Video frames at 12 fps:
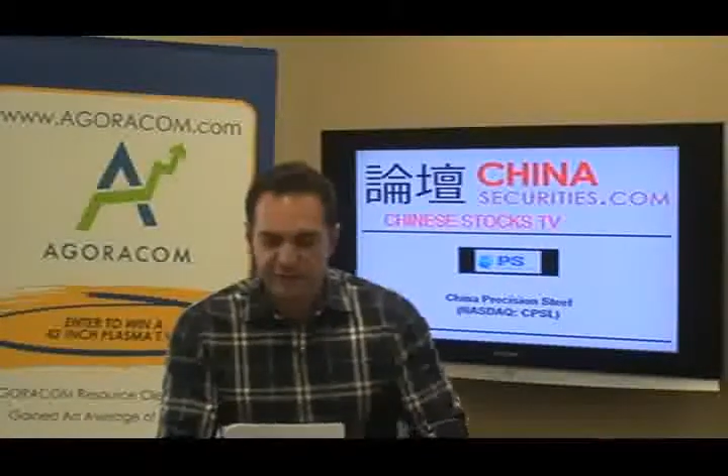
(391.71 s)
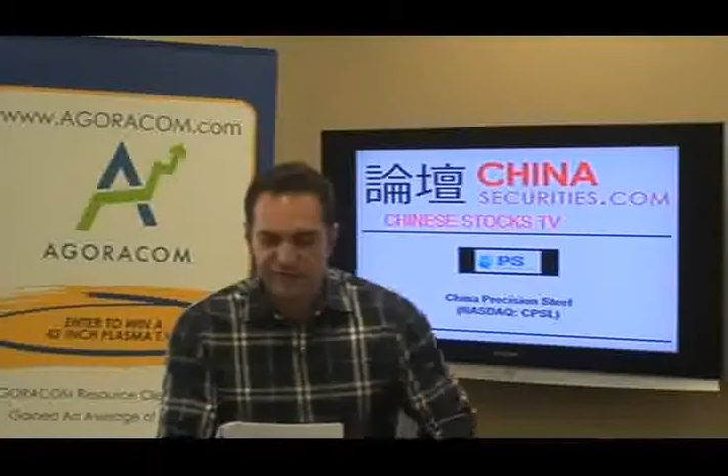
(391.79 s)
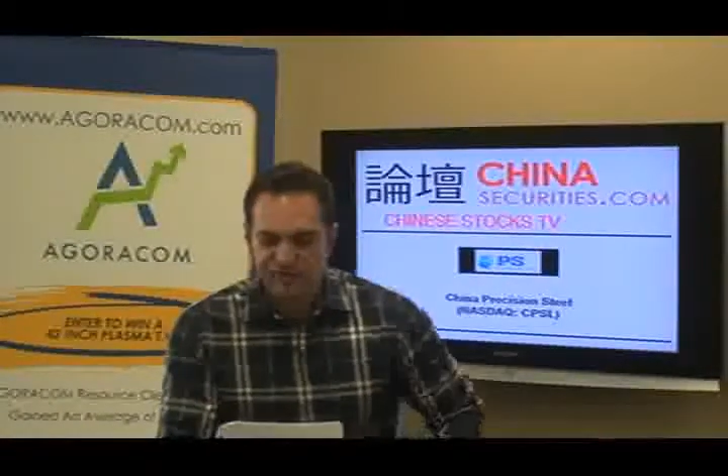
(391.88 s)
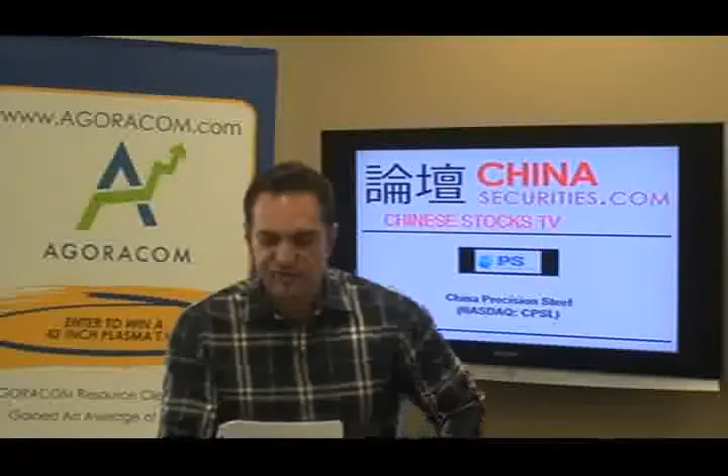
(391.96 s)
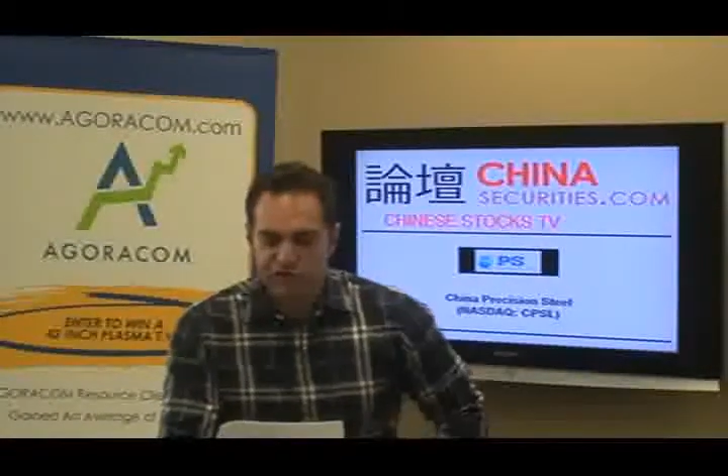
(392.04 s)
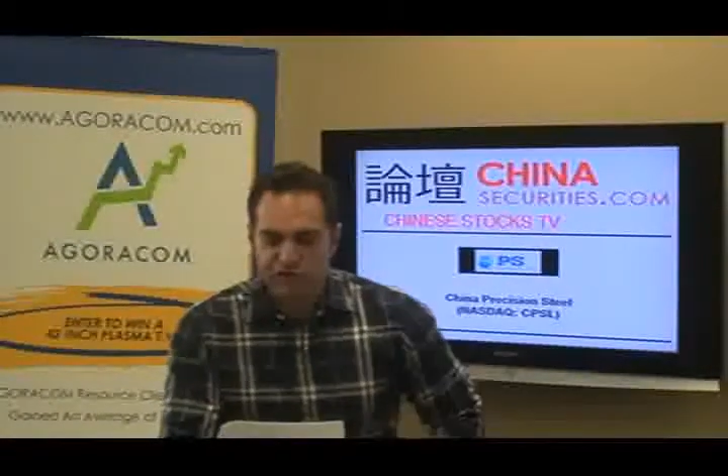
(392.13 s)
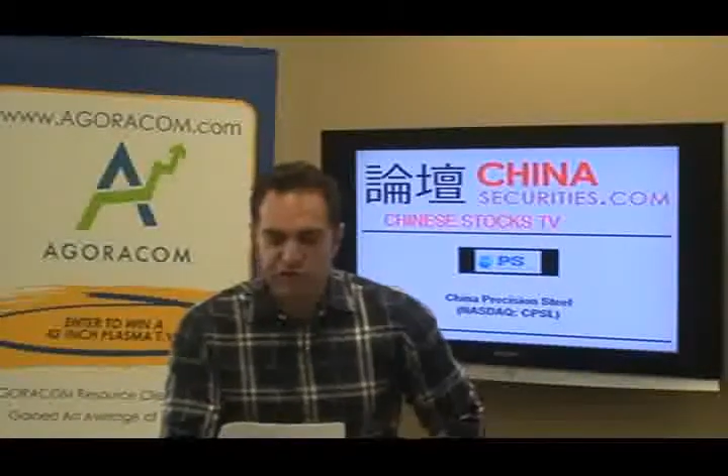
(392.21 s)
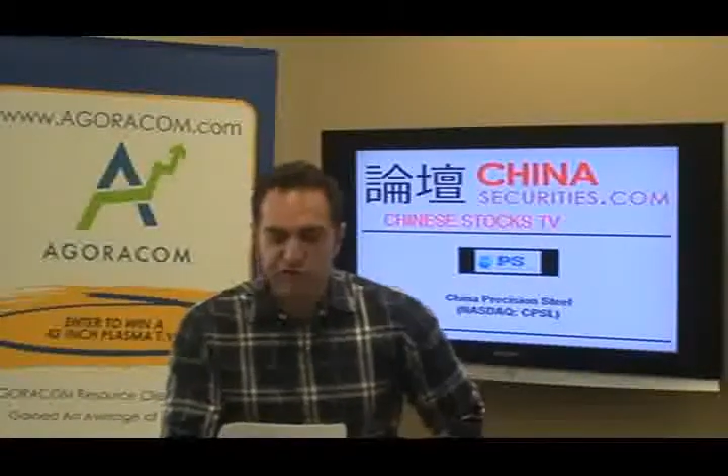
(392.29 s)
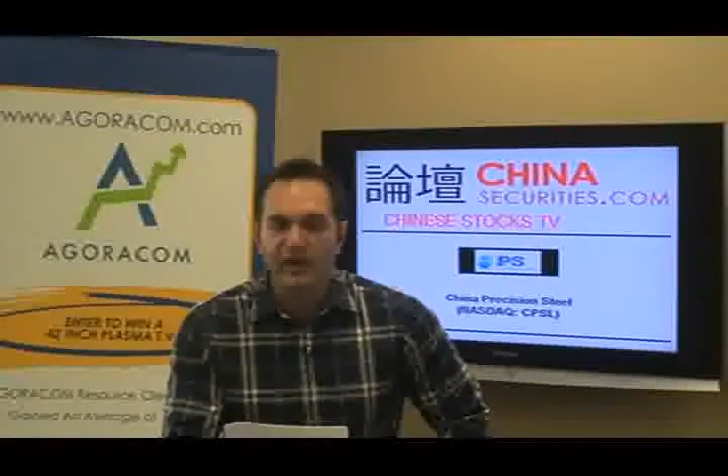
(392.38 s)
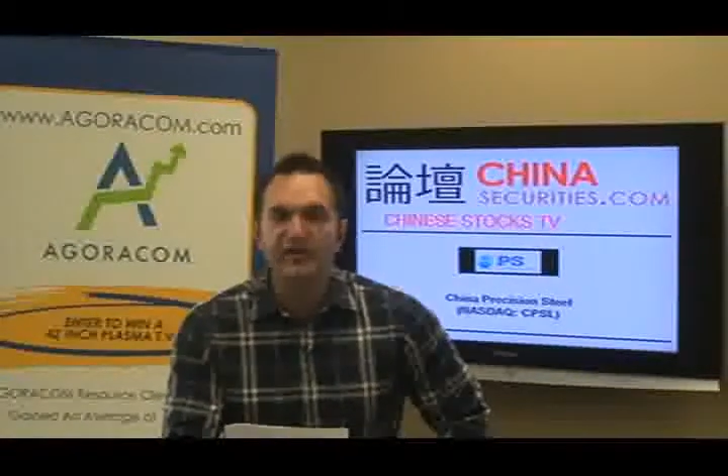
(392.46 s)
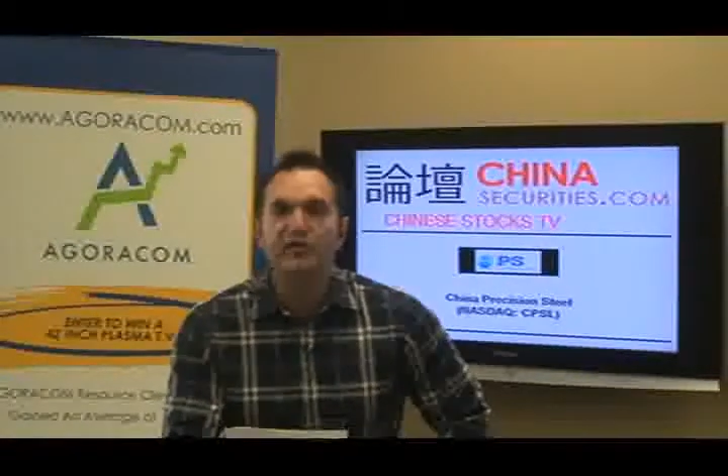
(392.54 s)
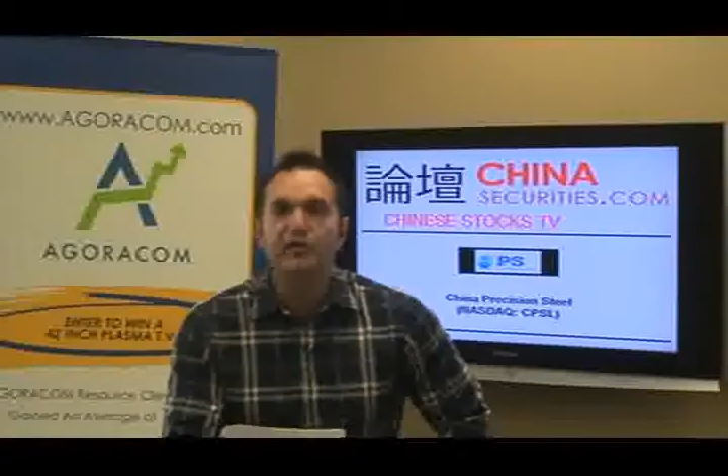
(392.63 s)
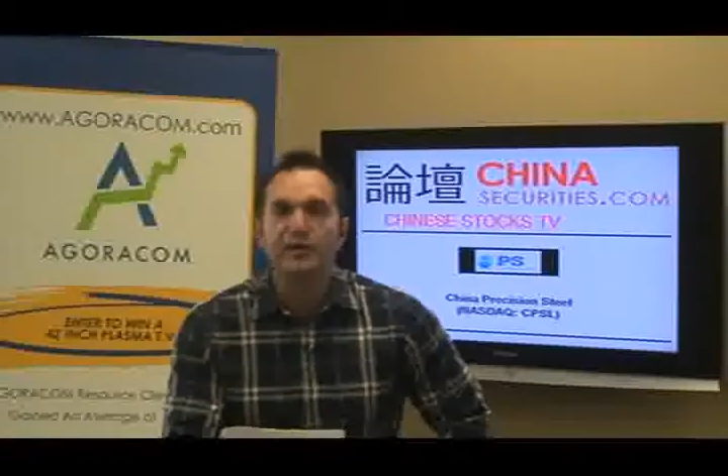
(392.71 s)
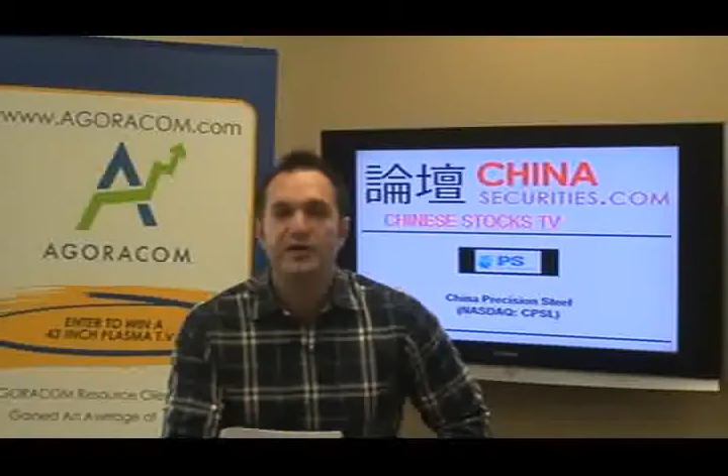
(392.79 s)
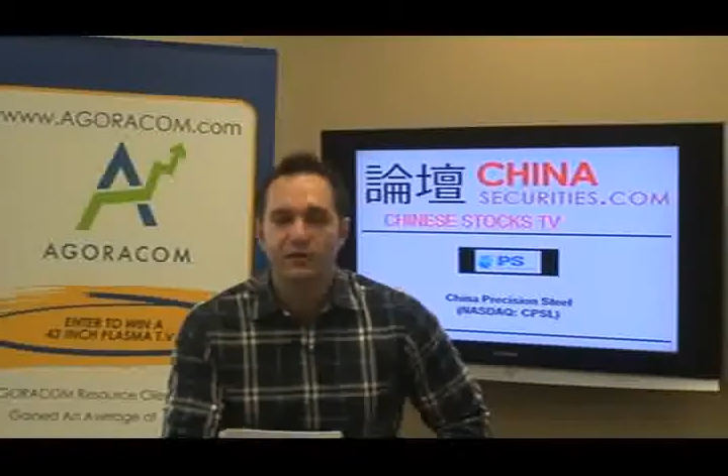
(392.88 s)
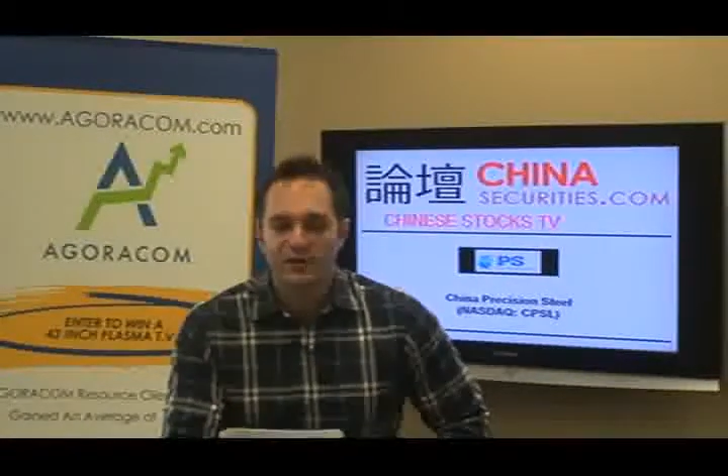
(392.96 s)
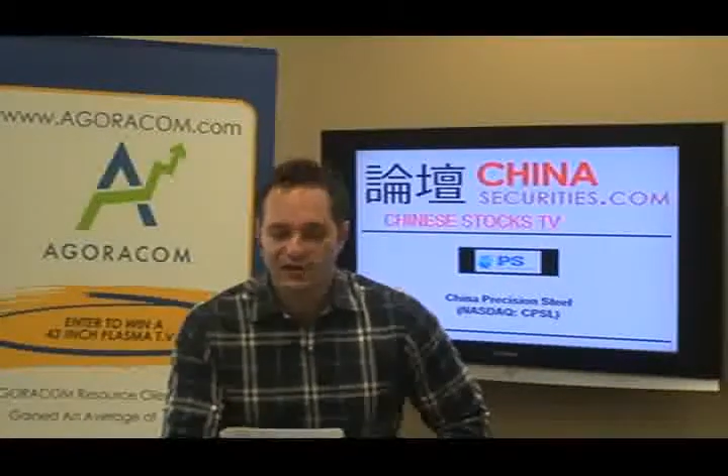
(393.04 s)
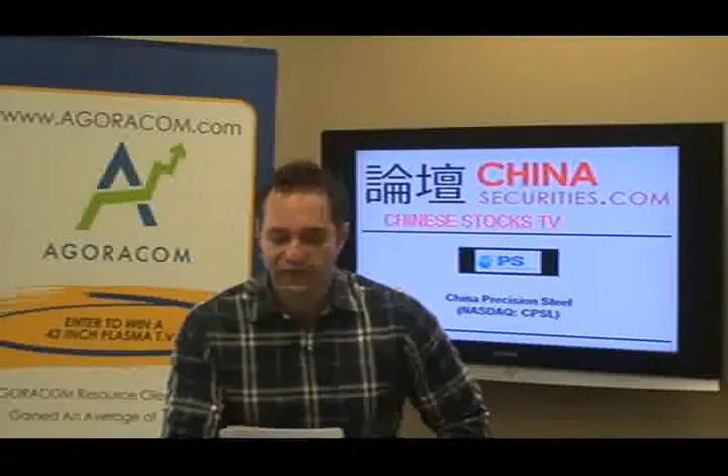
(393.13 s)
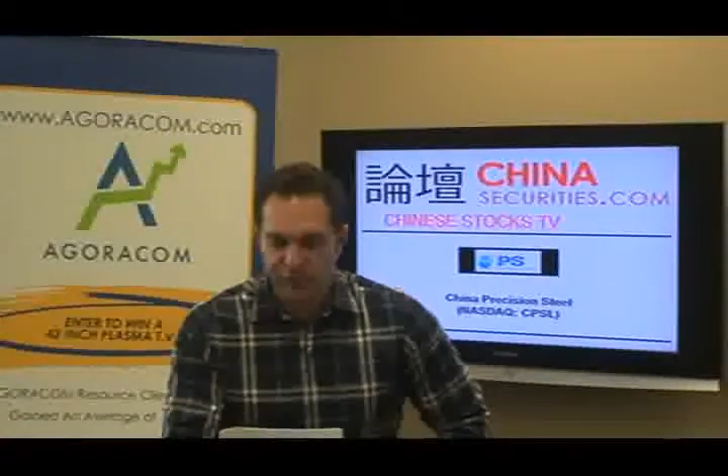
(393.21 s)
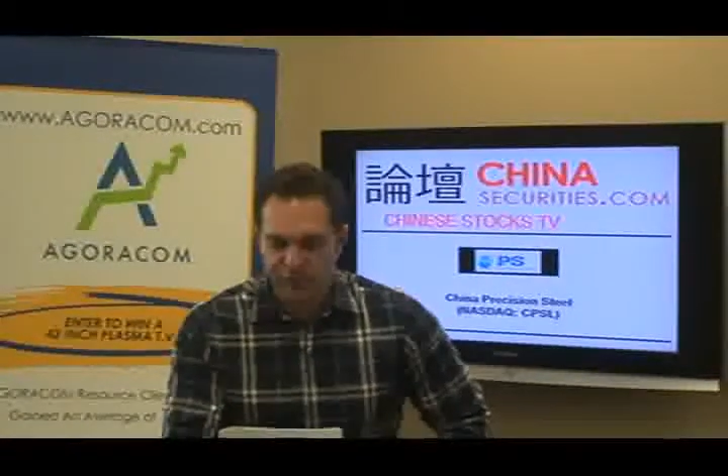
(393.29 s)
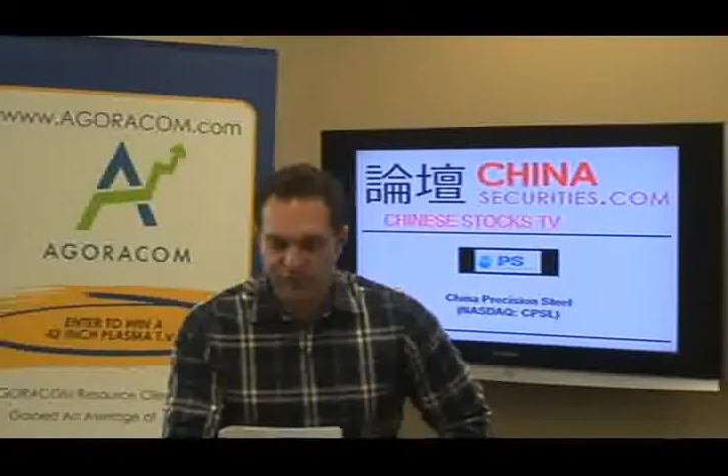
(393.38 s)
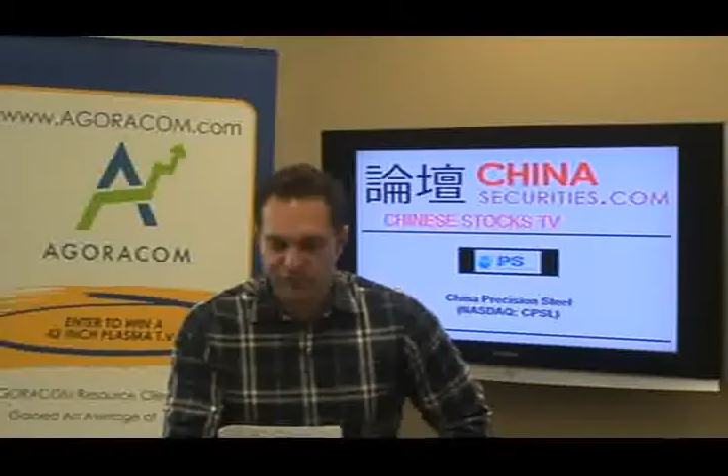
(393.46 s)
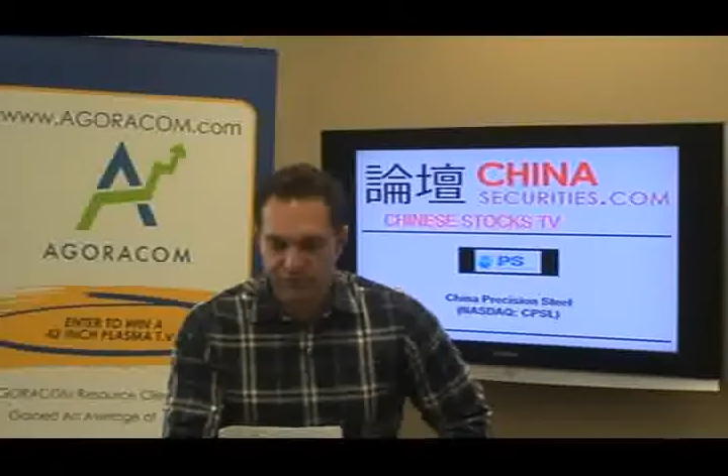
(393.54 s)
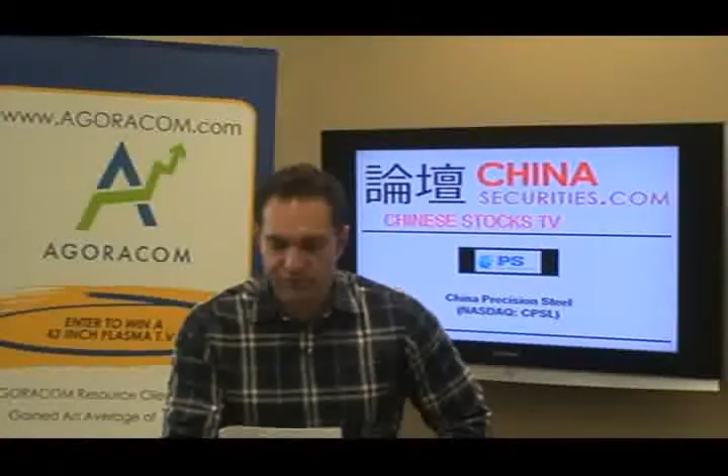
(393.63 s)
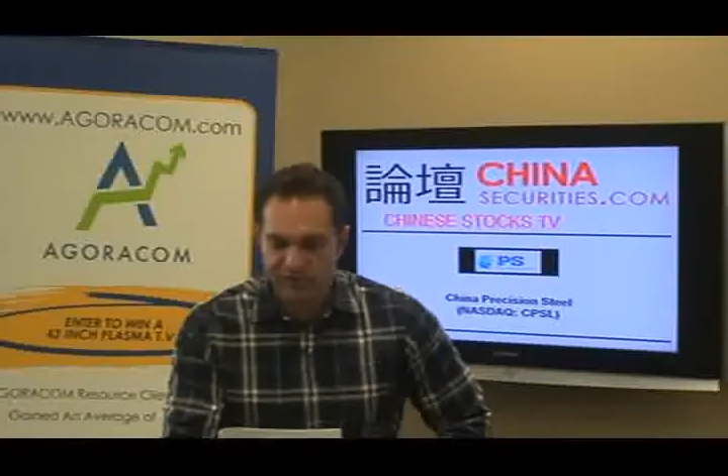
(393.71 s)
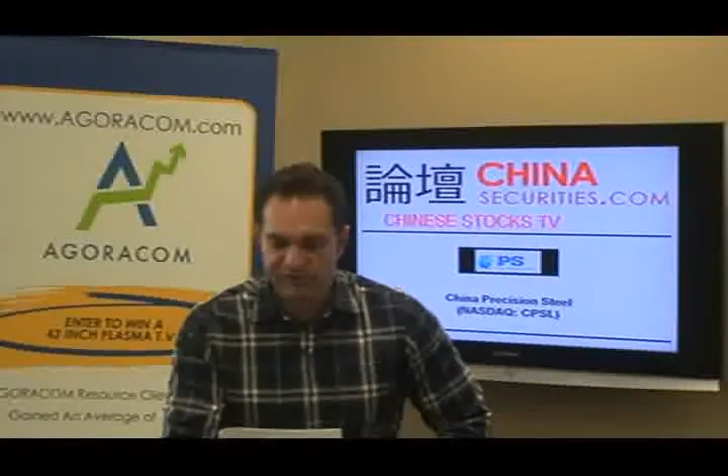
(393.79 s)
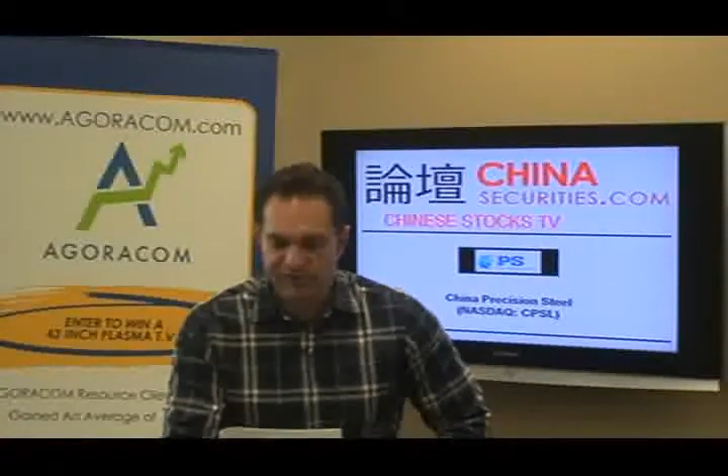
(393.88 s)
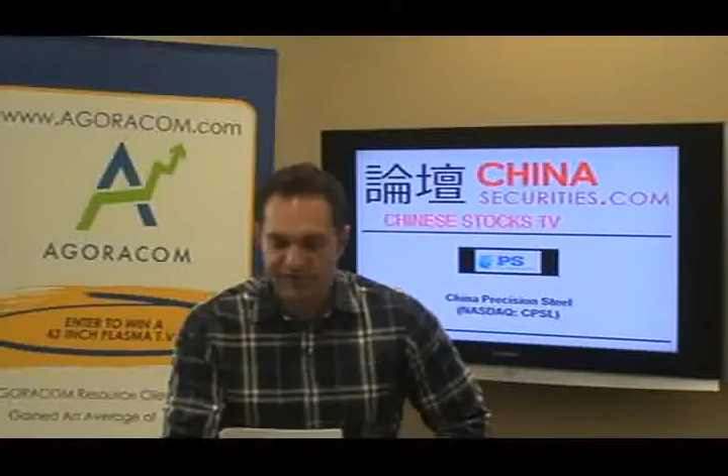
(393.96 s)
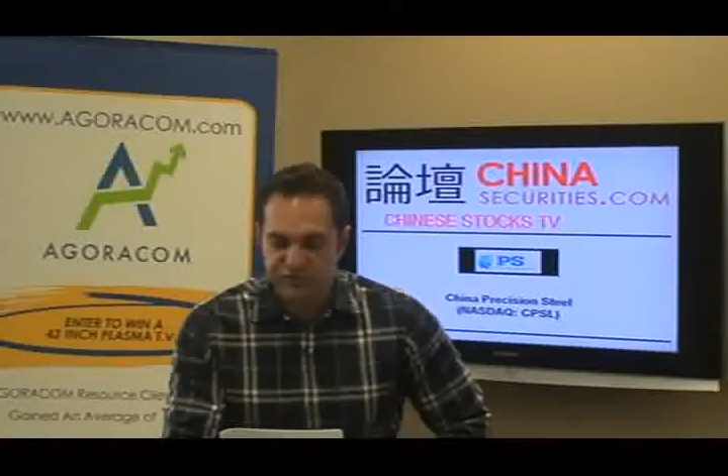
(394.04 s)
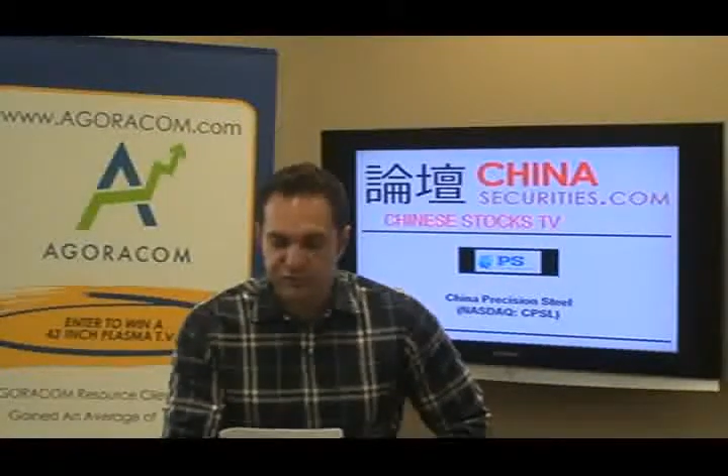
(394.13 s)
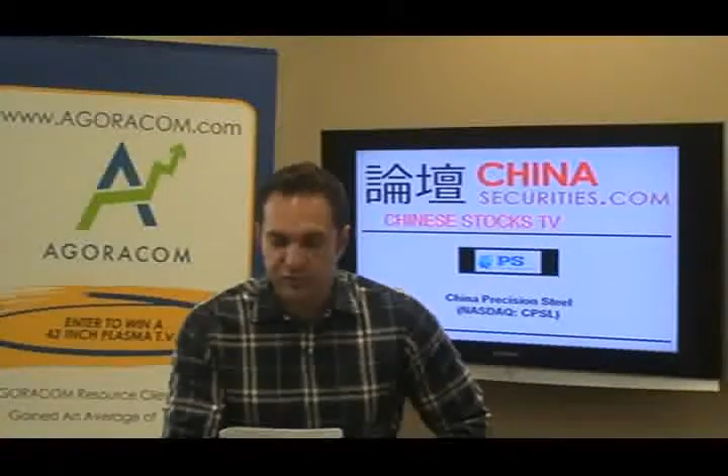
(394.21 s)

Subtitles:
which include revenue increased 44%